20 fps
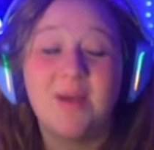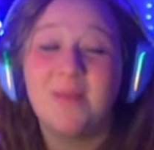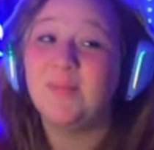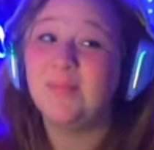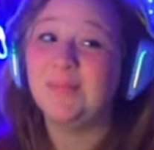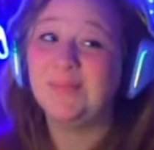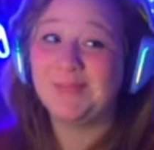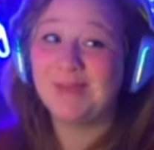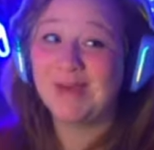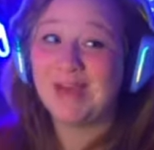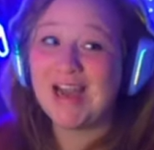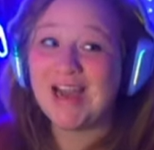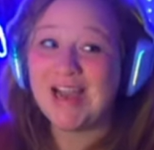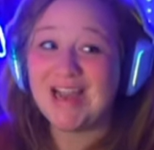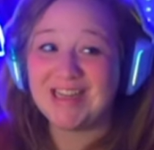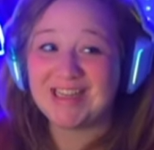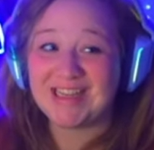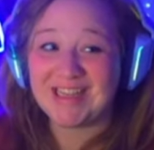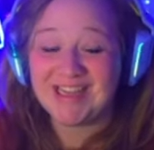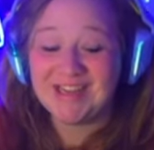
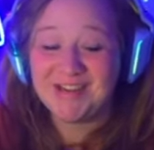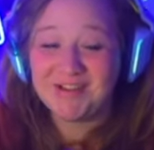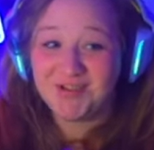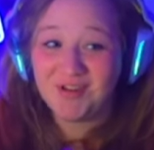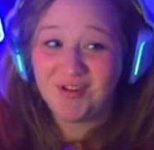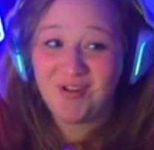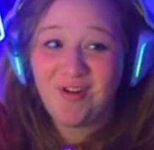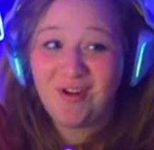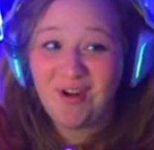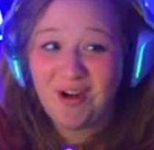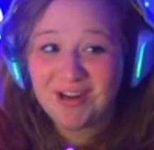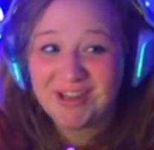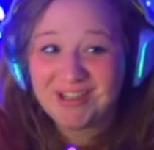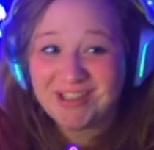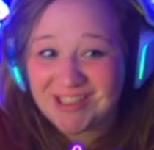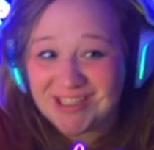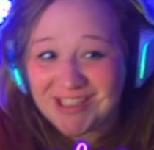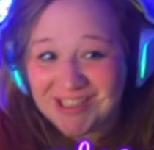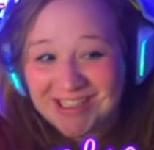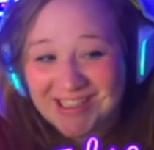but King
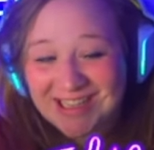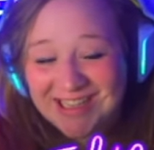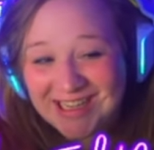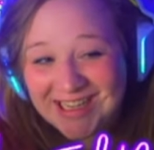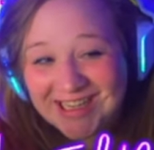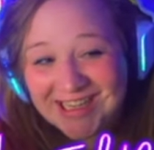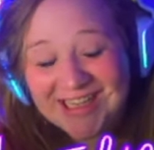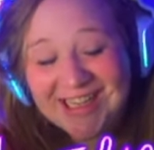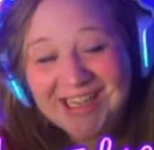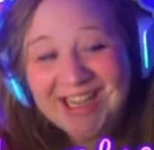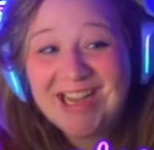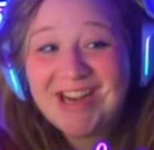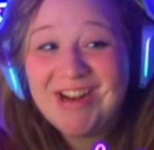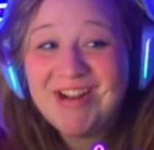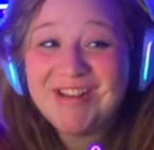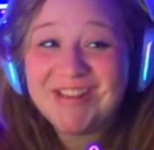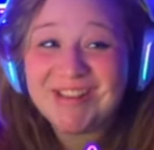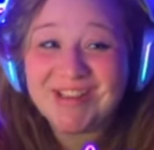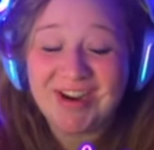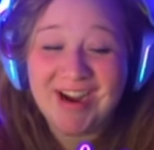George, I know
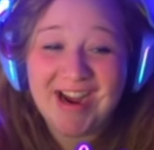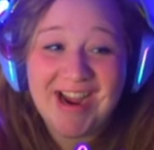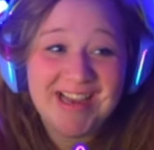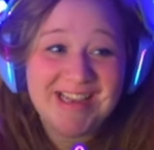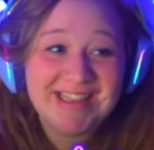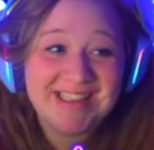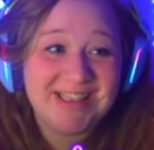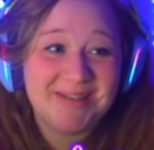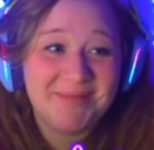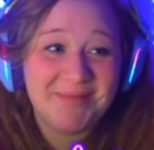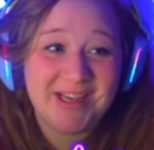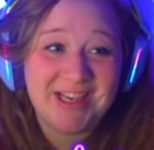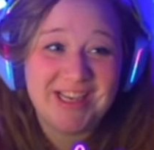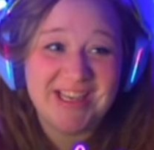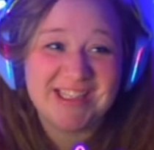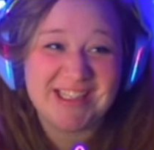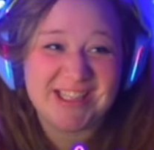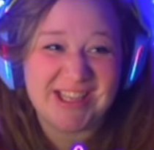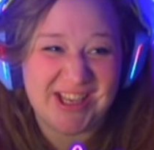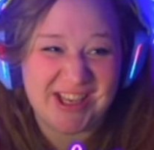he's crazy,
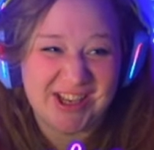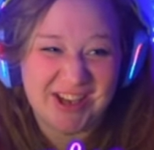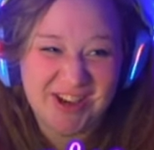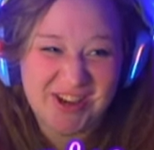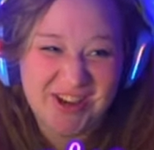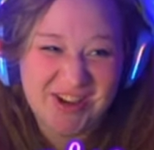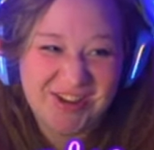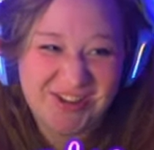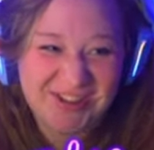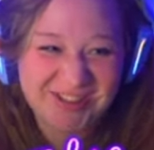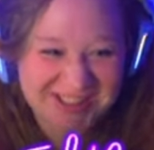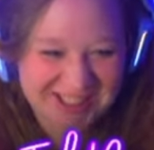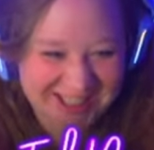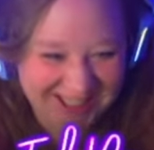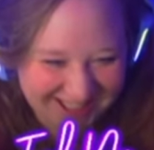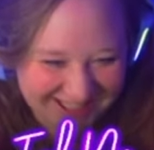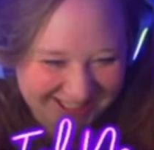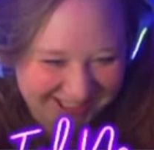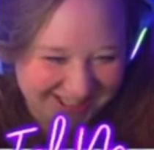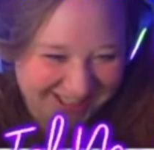but
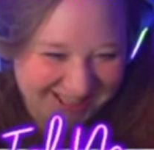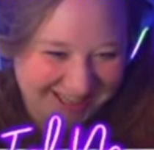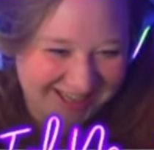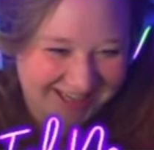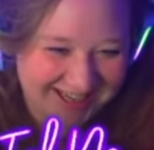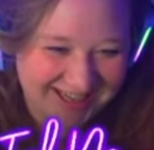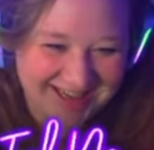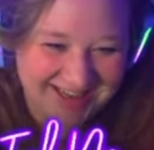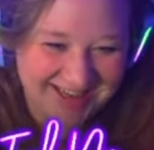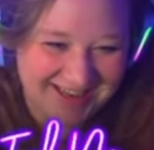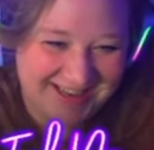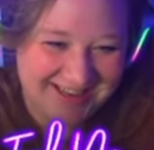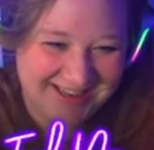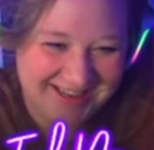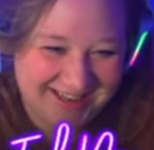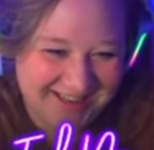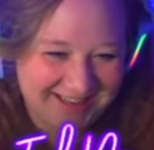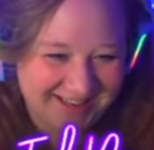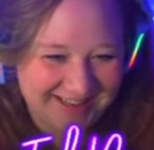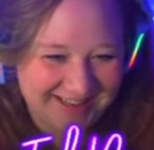he's cute.